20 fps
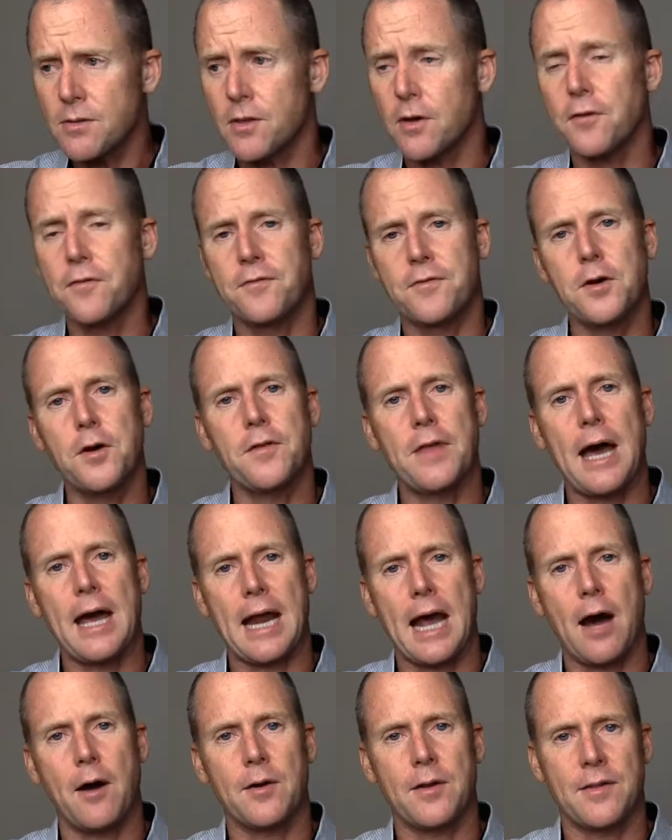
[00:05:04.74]
They'll fill
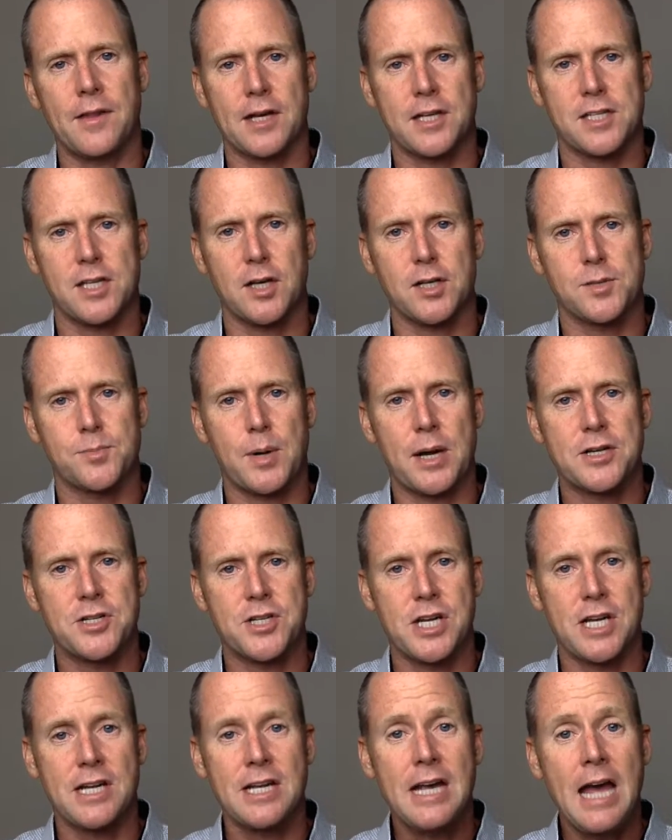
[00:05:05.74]
that out in the Excel
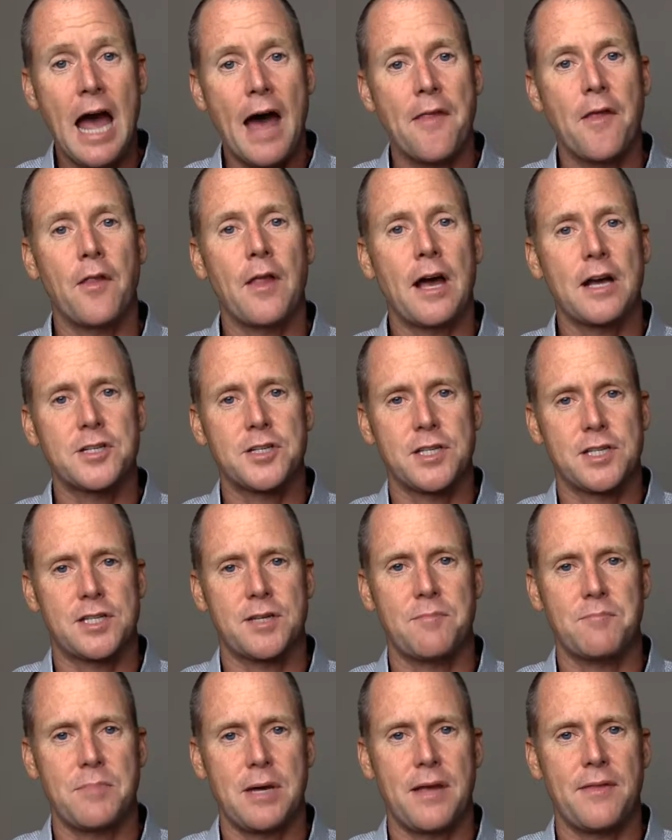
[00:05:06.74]
spreadsheet, and then they'll actually
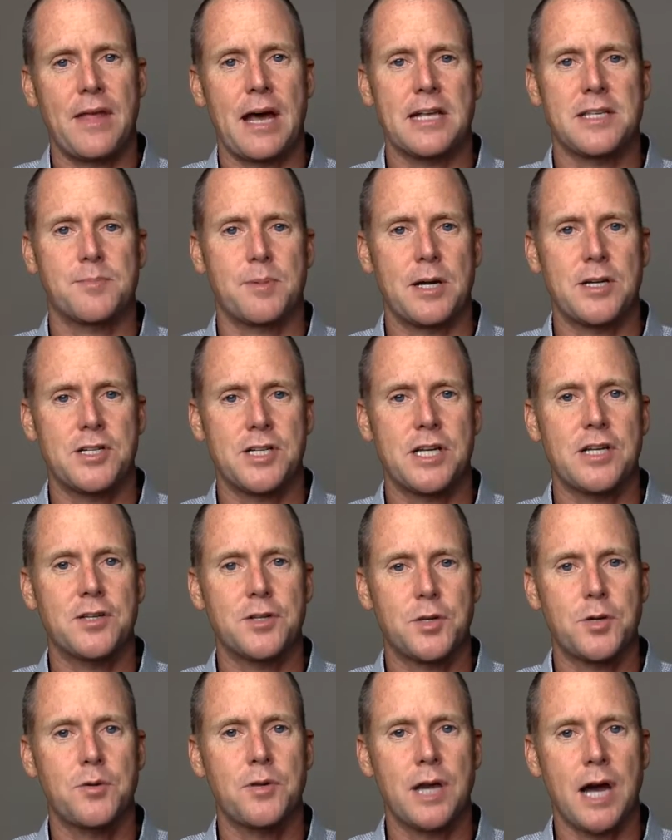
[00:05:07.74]
submit that
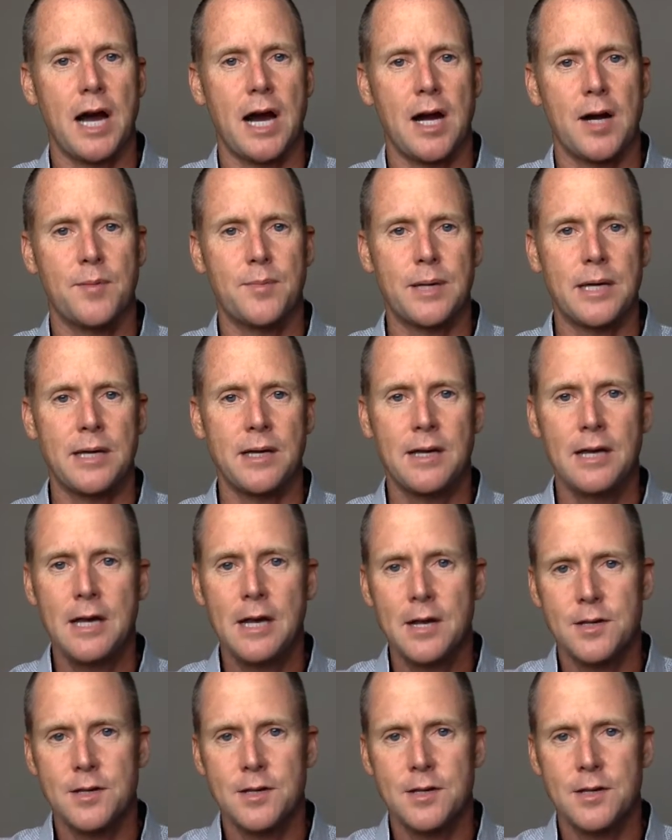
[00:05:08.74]
spreadsheet to the IRB.